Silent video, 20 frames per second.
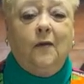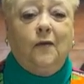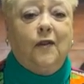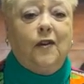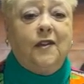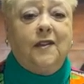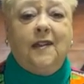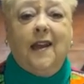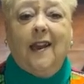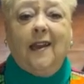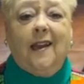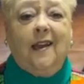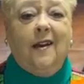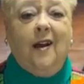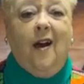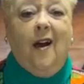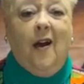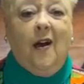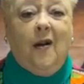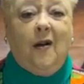Forsake it
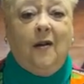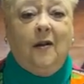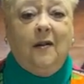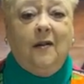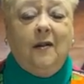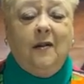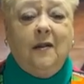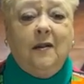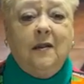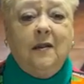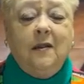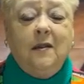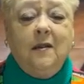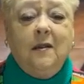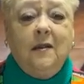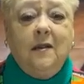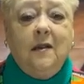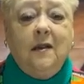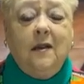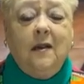all.
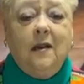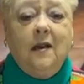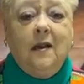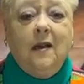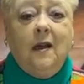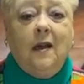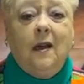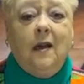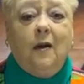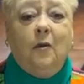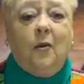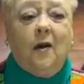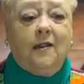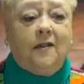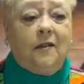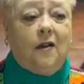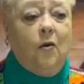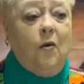What's